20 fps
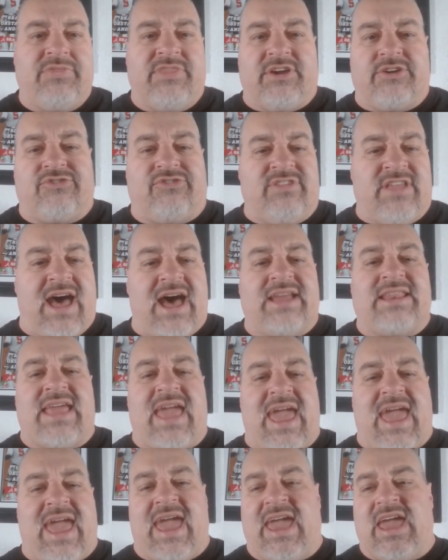there's not
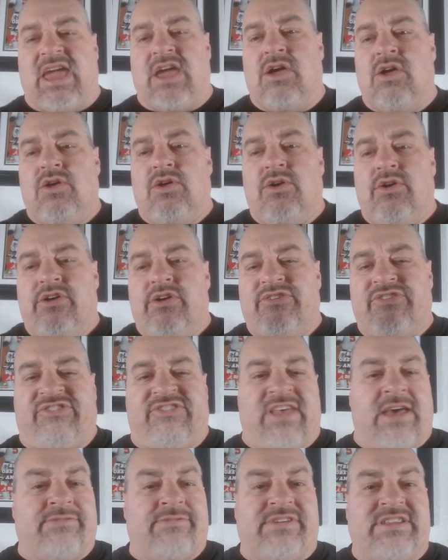a
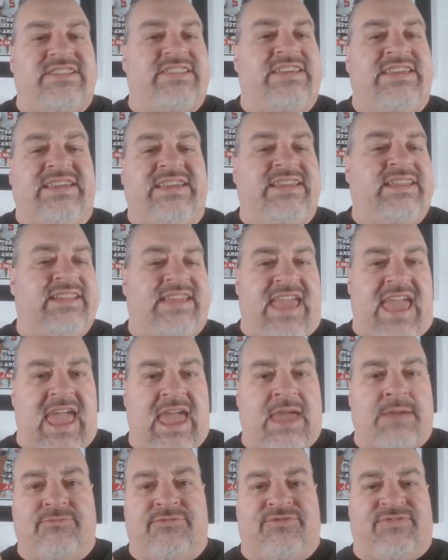
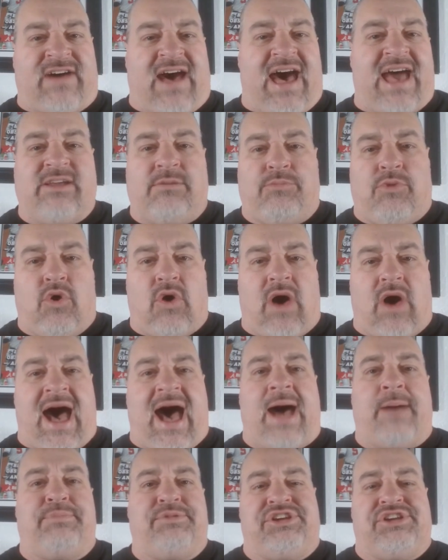17-game viable
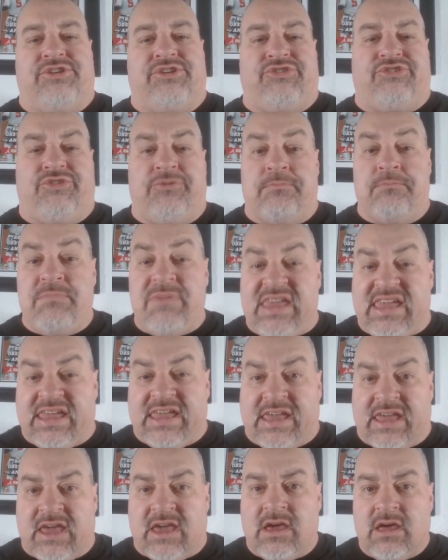option to
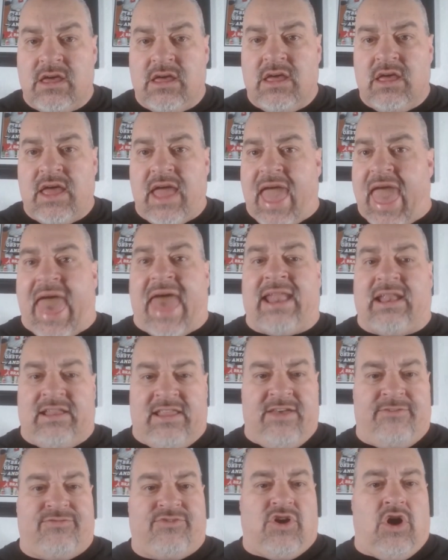me at
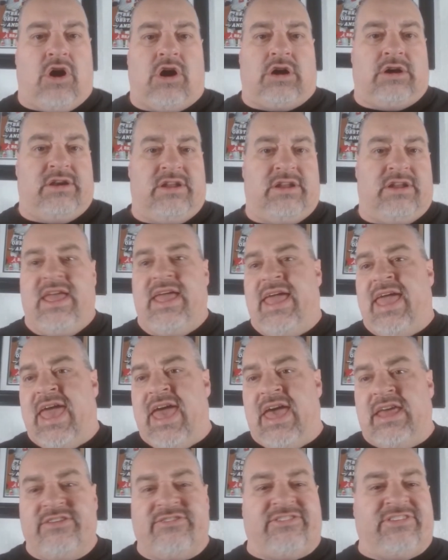left guard.
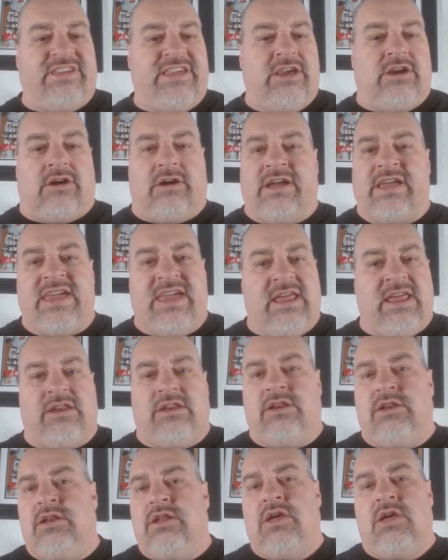Hennessy or
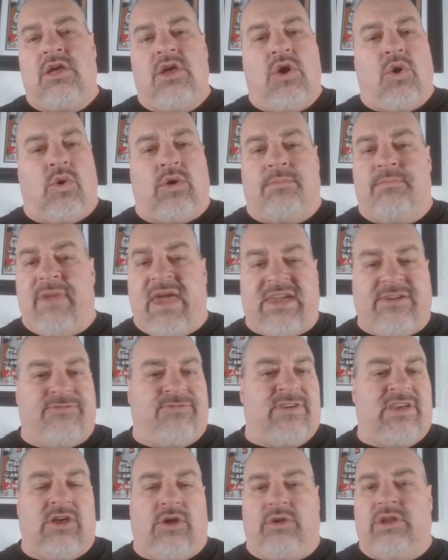Hittin or
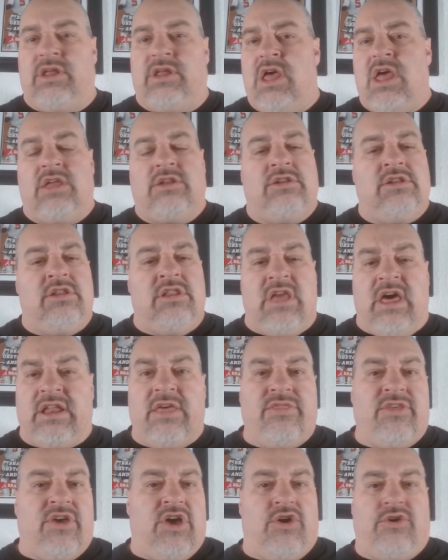Mayfield, none
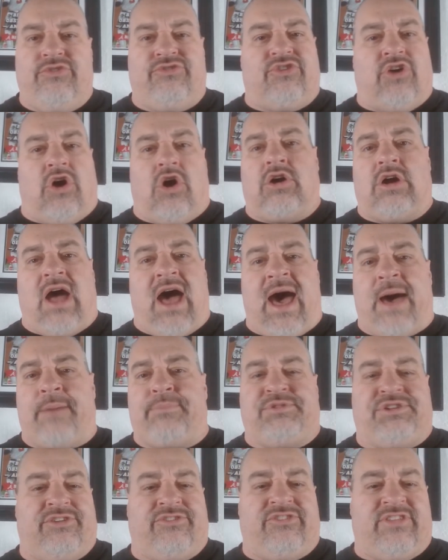of those are
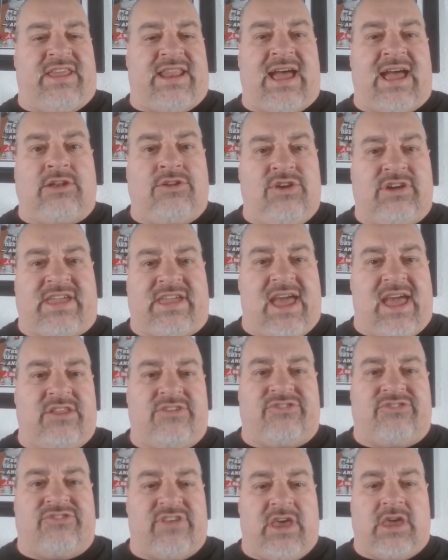options that I look at
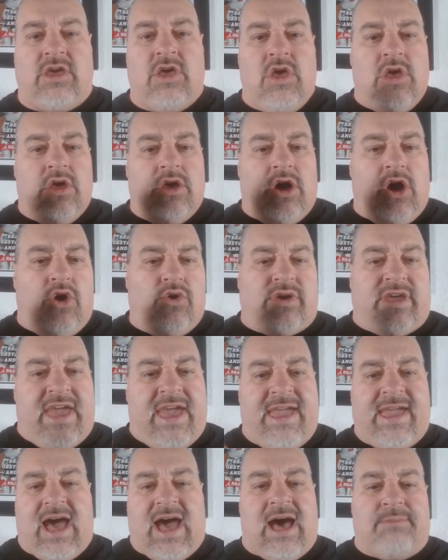and say,
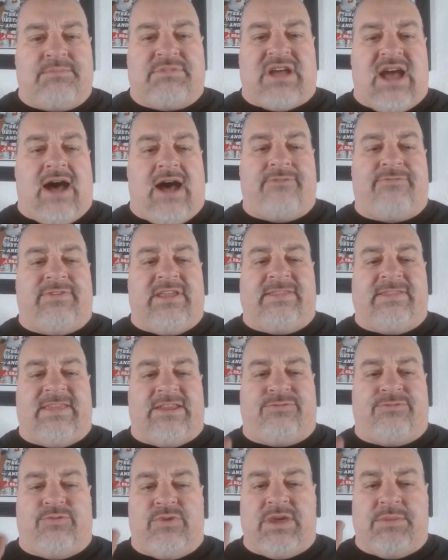okay, I'm confident
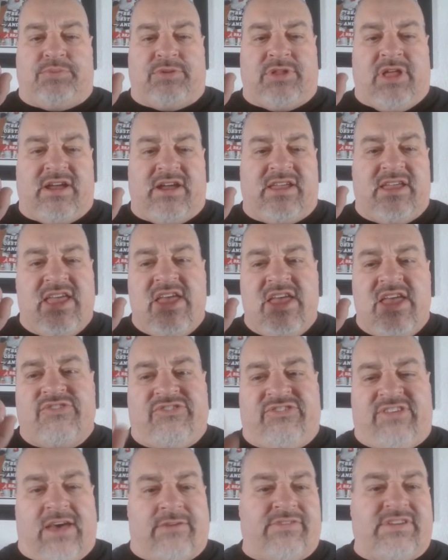that if we plug
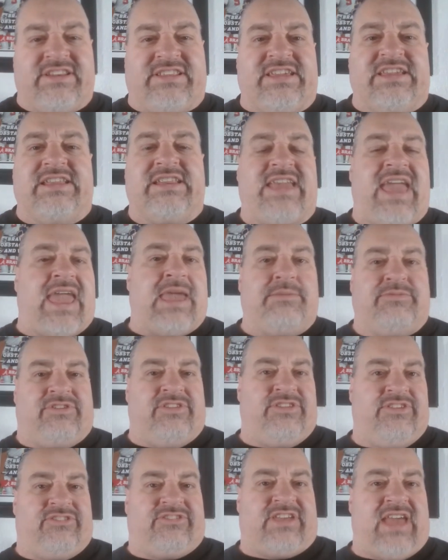17 games
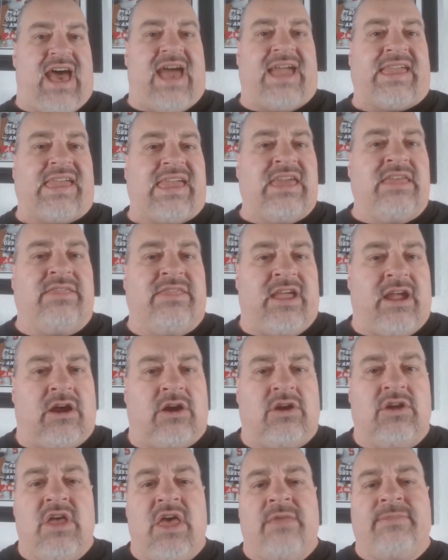of this guy in
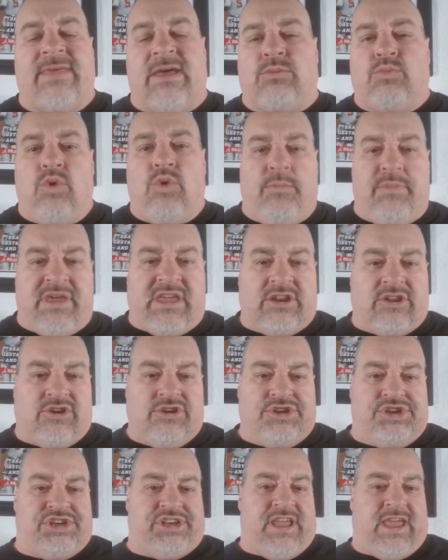there, that we'll be in
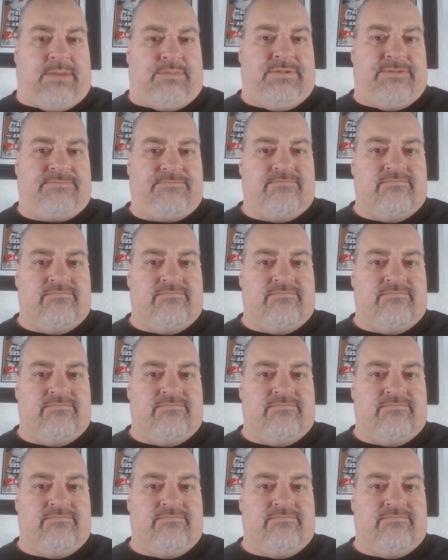good shape.